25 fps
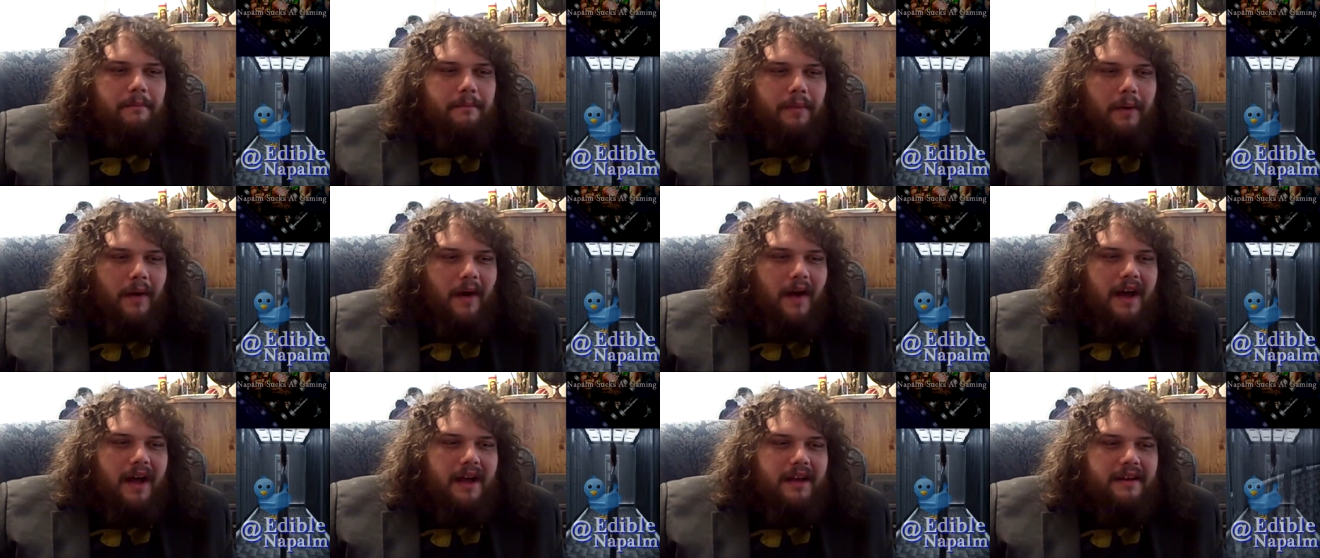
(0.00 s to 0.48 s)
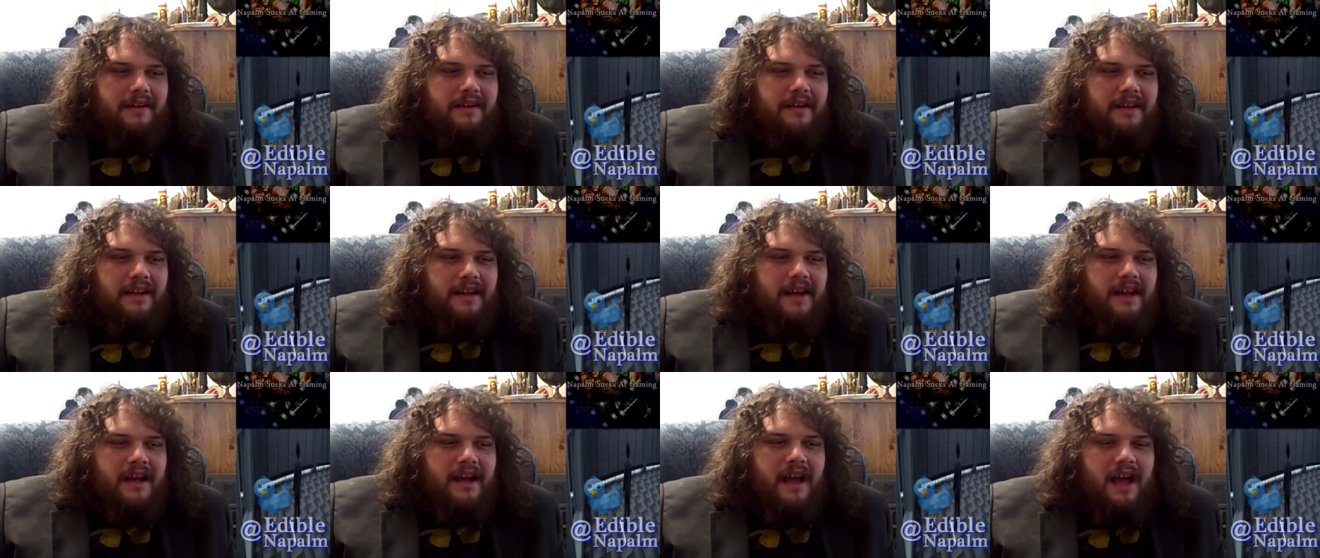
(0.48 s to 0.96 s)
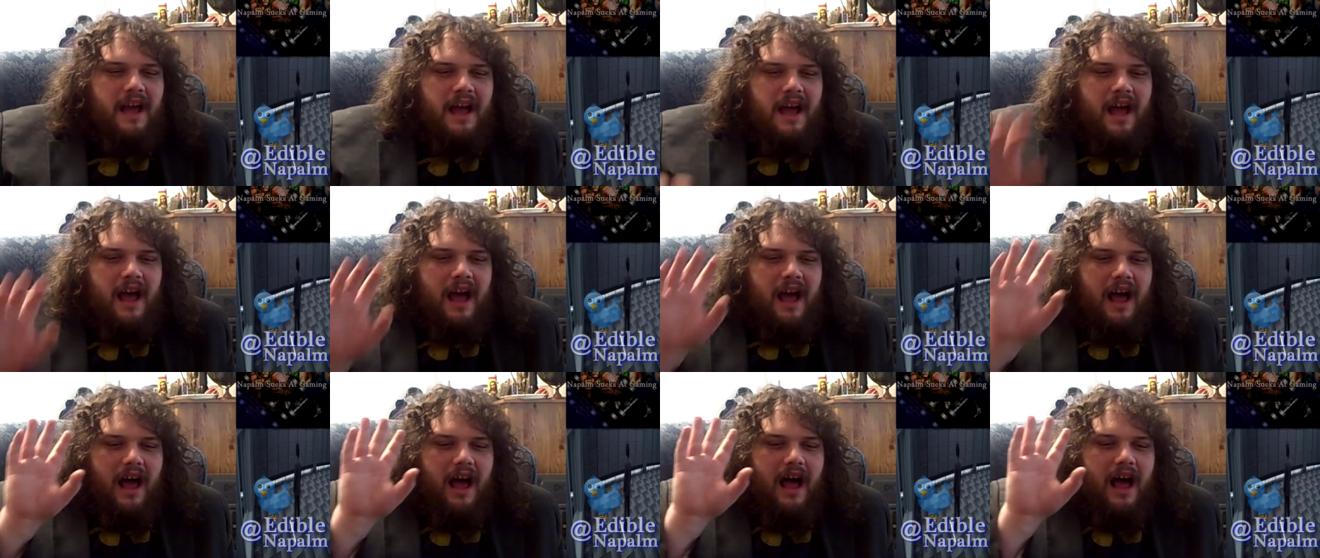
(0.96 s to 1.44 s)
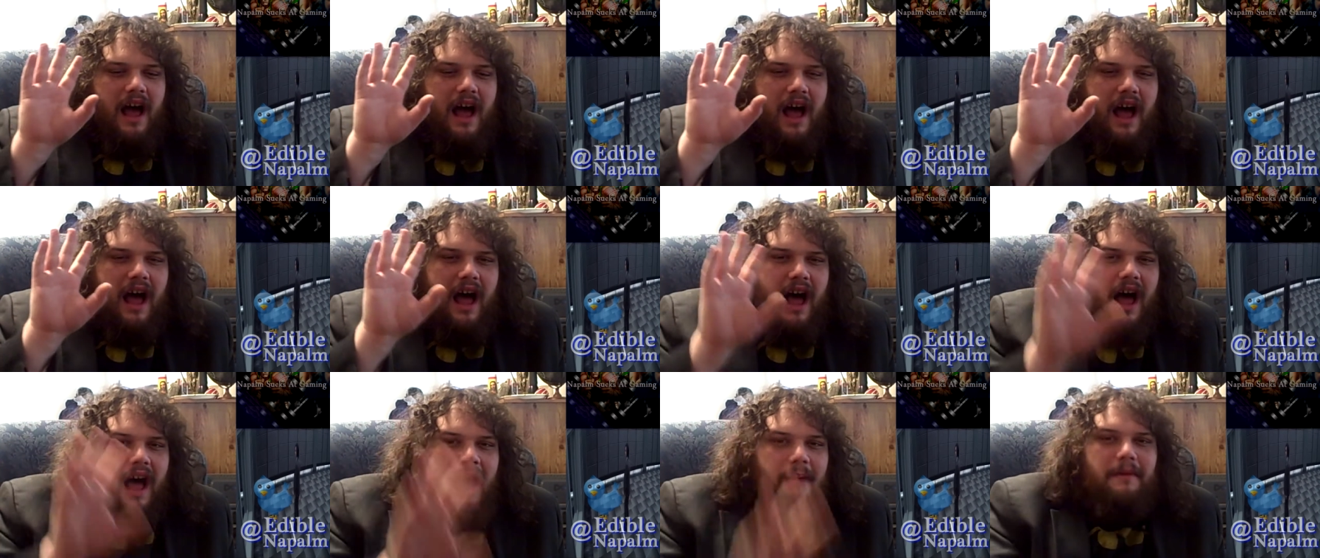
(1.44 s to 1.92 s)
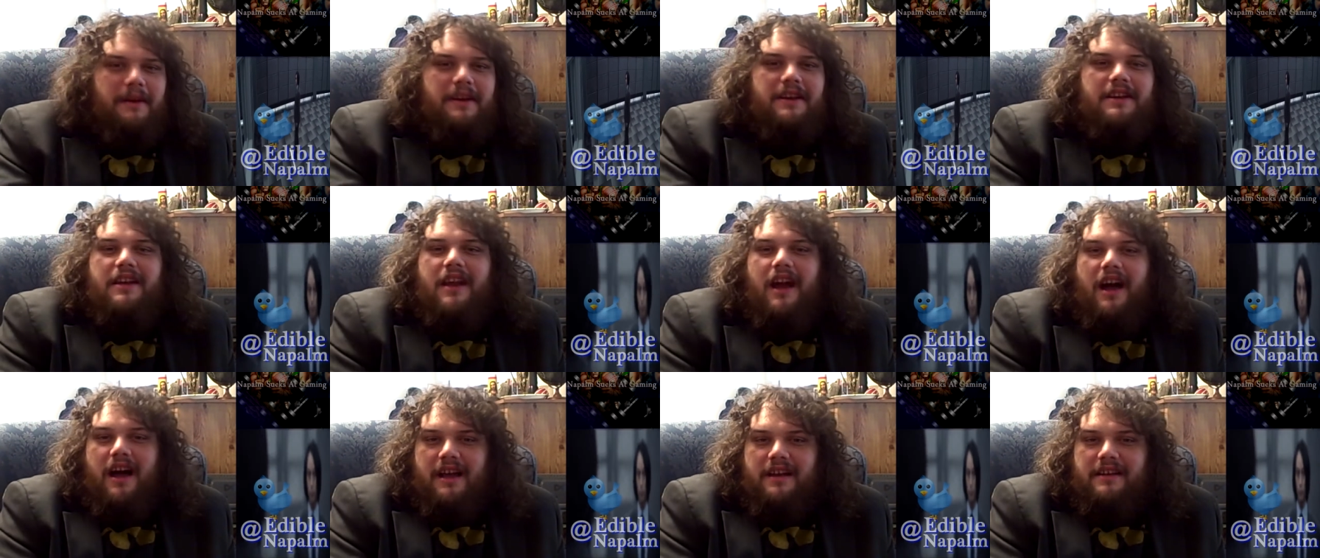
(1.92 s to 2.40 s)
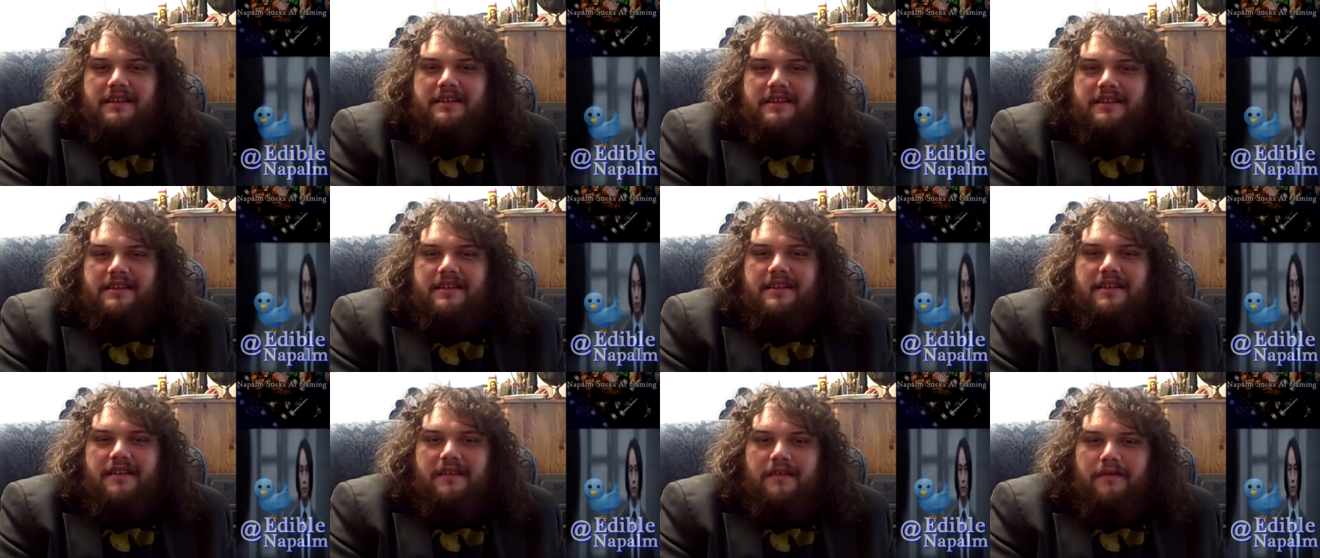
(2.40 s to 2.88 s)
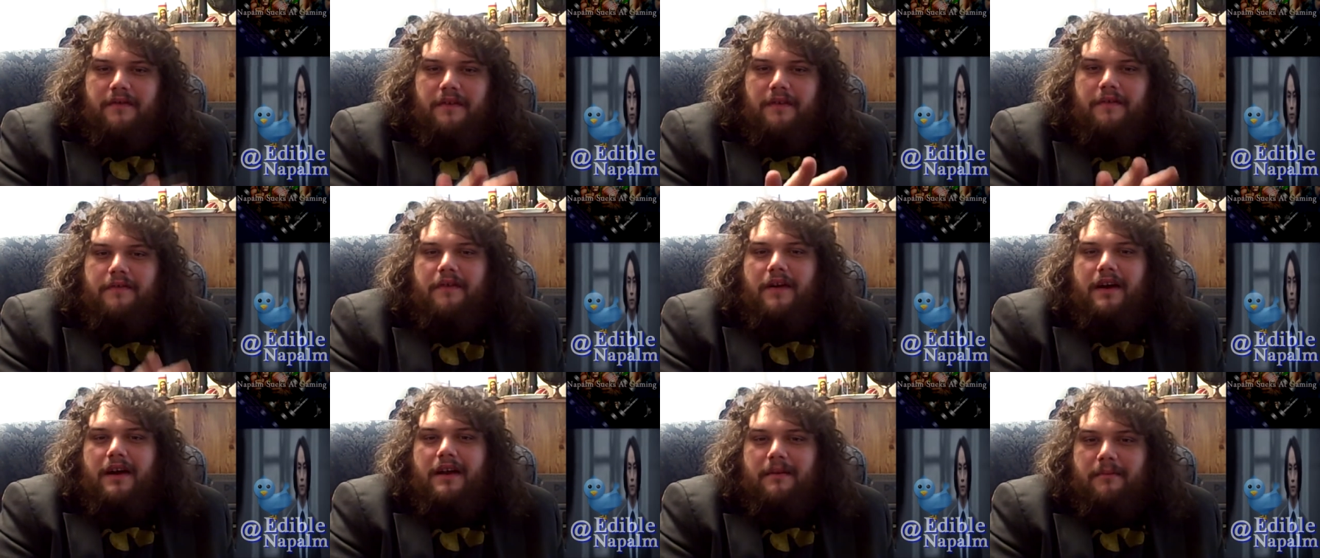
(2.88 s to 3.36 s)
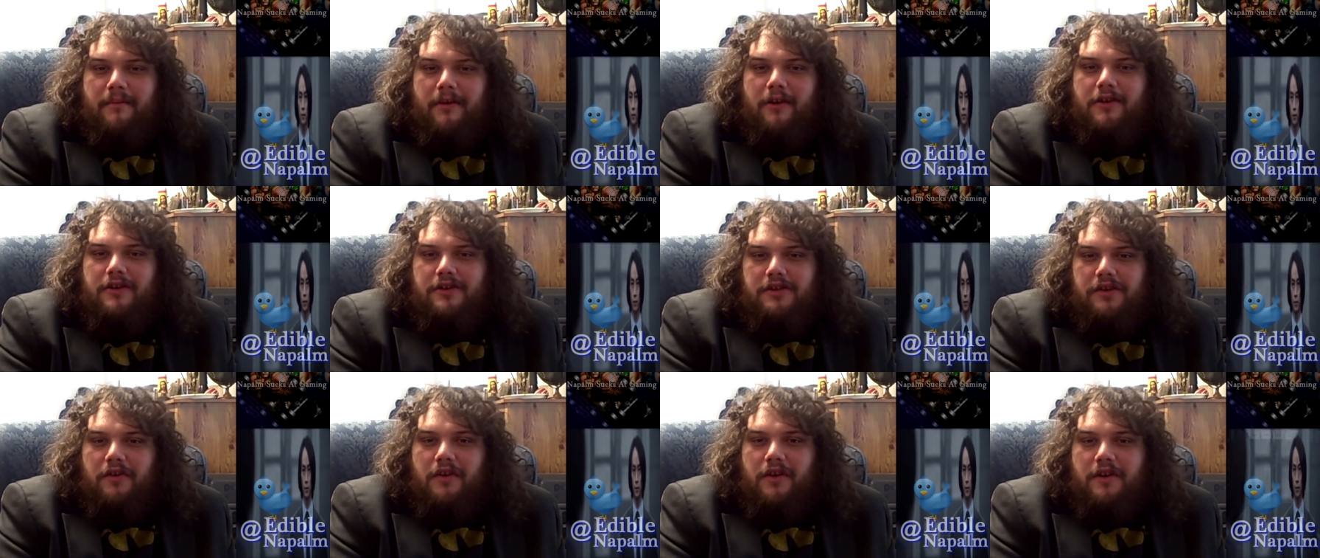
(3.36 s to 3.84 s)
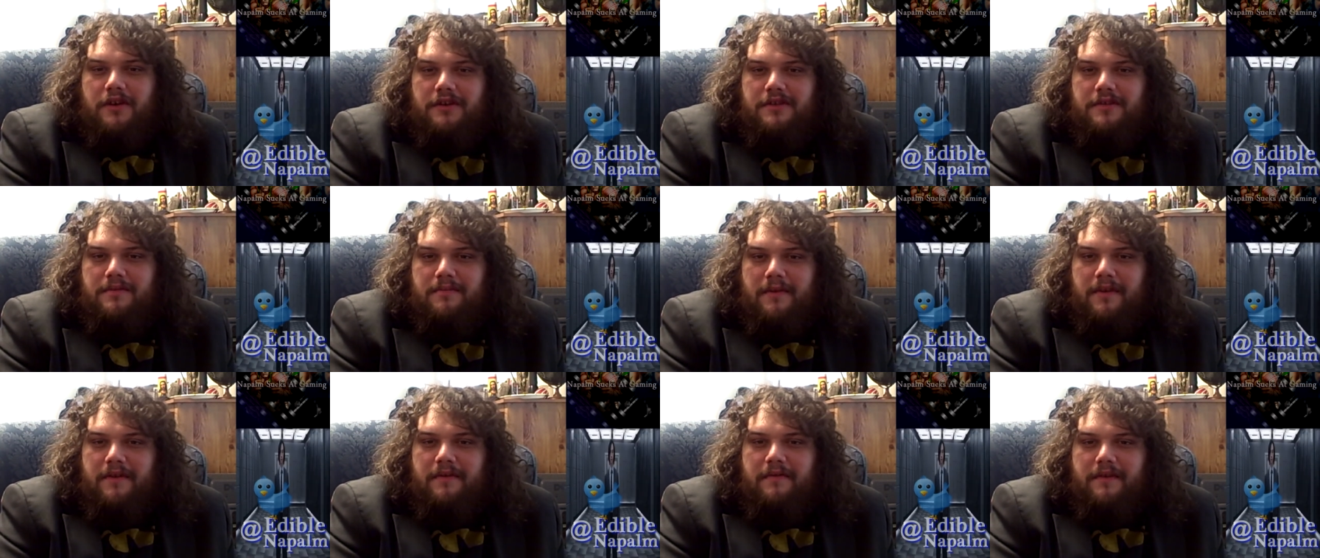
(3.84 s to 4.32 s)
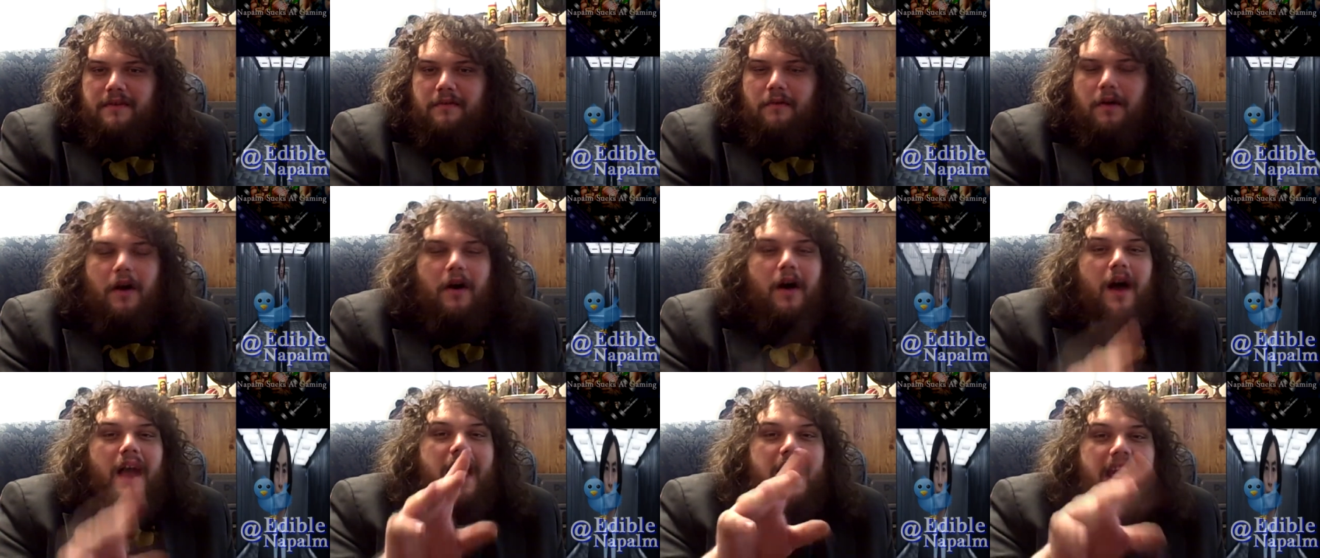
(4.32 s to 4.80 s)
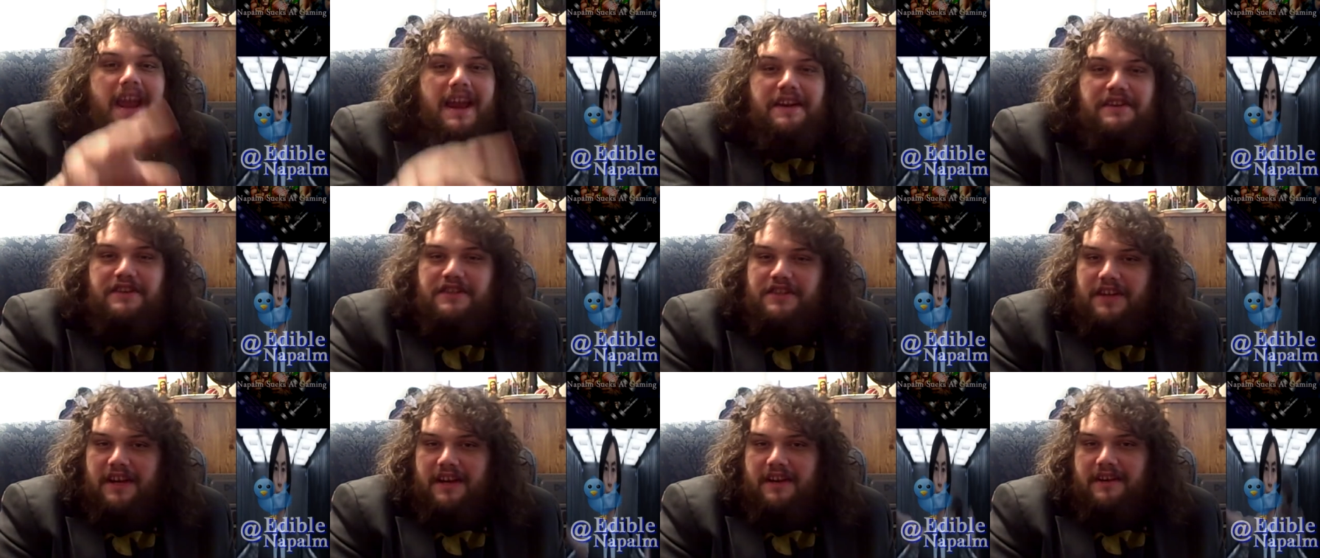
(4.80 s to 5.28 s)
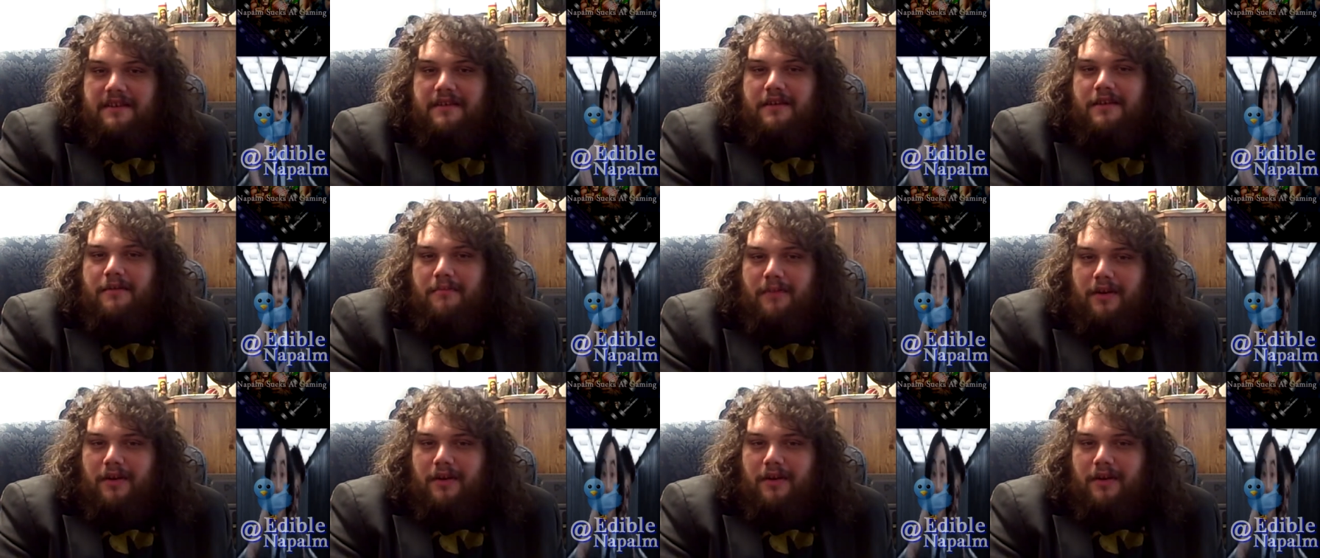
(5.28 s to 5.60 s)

But I'm a nut for fucking martial arts movies. Well, Asian.